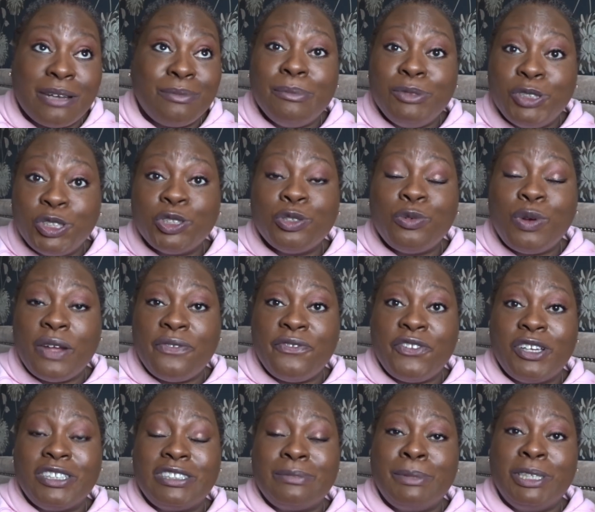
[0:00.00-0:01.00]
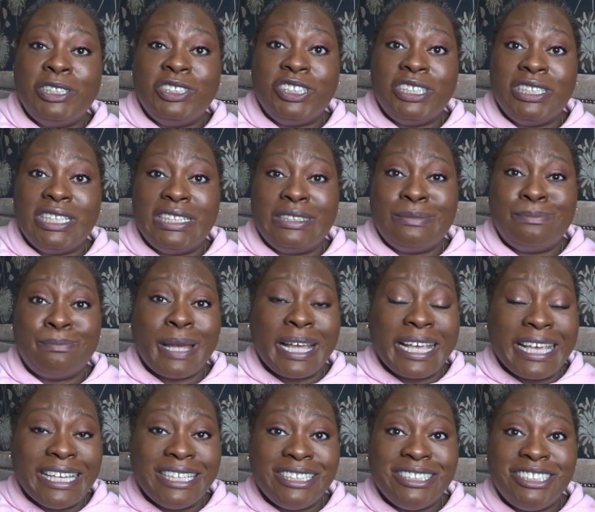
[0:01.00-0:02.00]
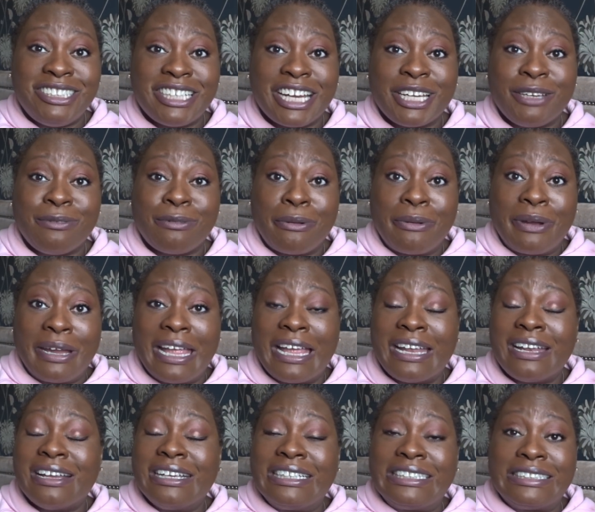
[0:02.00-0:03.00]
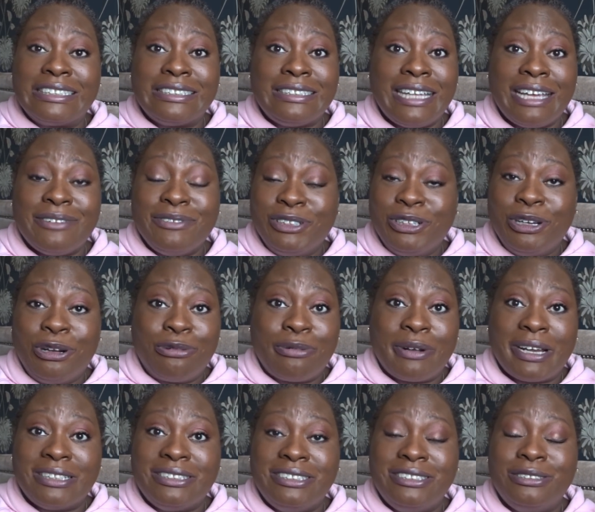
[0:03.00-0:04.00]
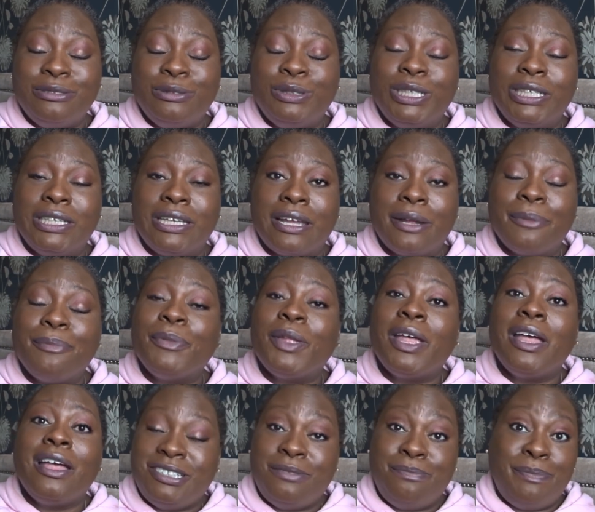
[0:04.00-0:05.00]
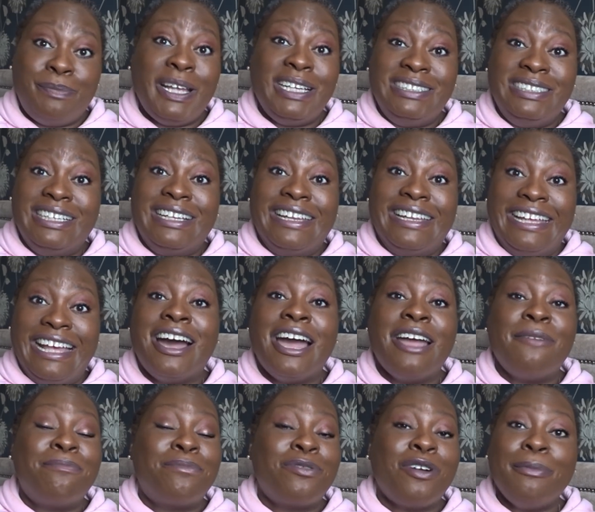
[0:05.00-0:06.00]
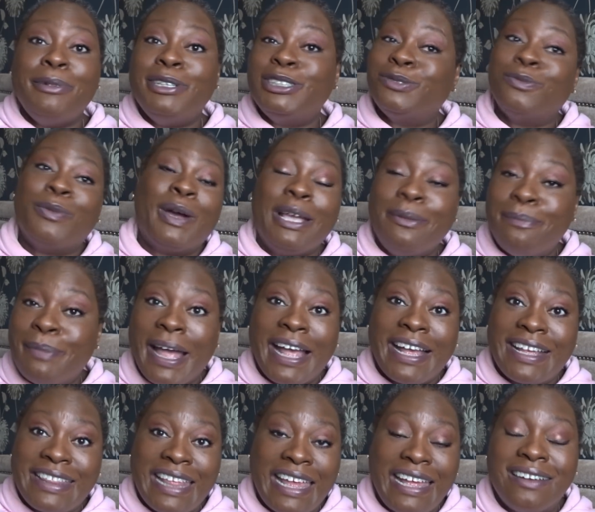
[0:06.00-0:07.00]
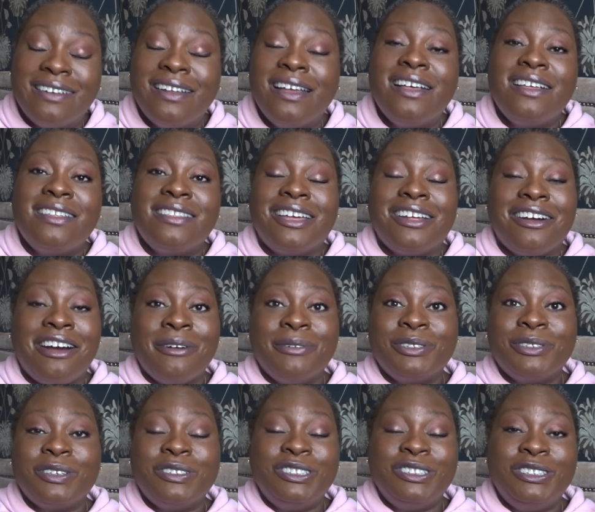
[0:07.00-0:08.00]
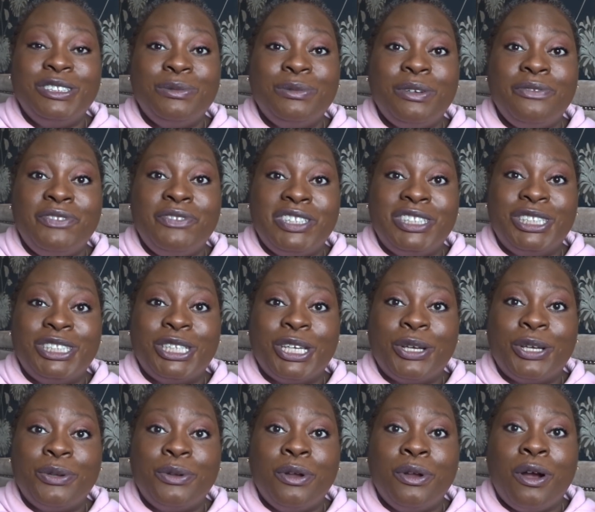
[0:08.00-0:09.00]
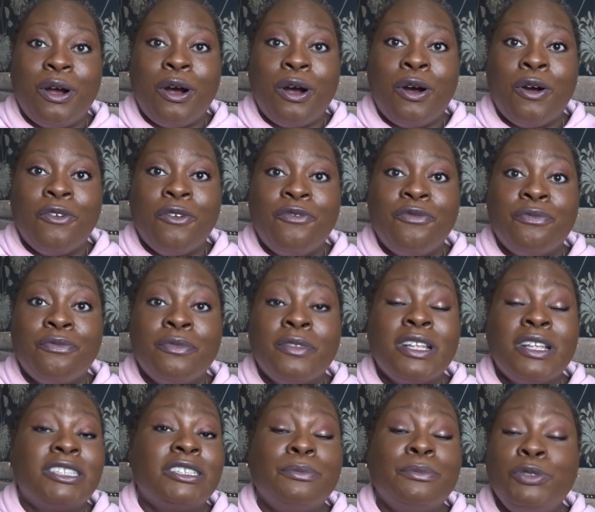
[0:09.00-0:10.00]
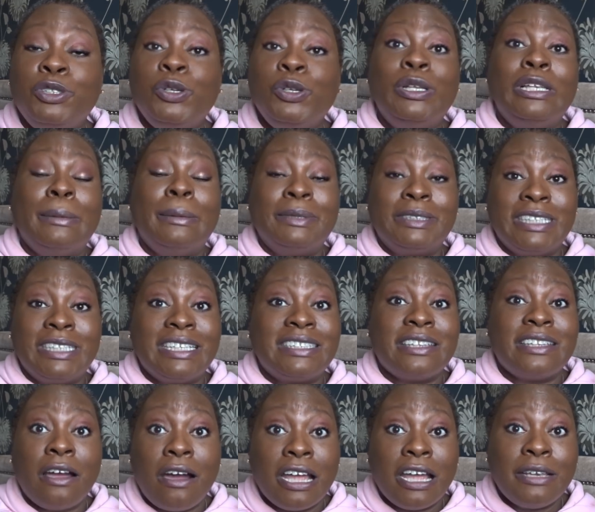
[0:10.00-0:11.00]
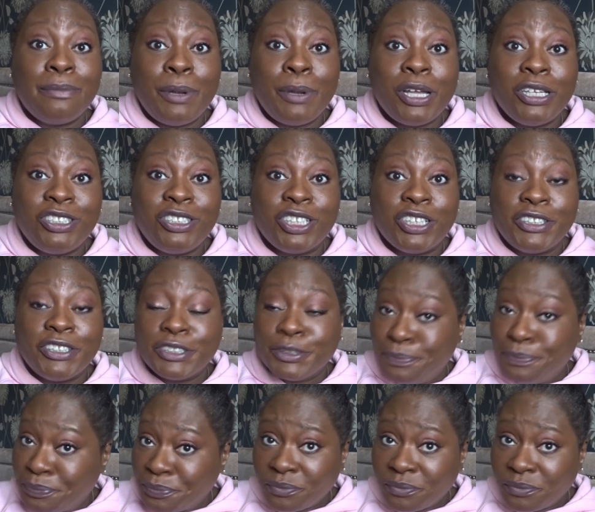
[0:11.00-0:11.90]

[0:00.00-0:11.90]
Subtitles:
I'm sure I first mentioned this back in January and I still haven't got around to doing it yet. But basically, I promised way back then that I was going to do a video of some new lipsticks that I'd purchased.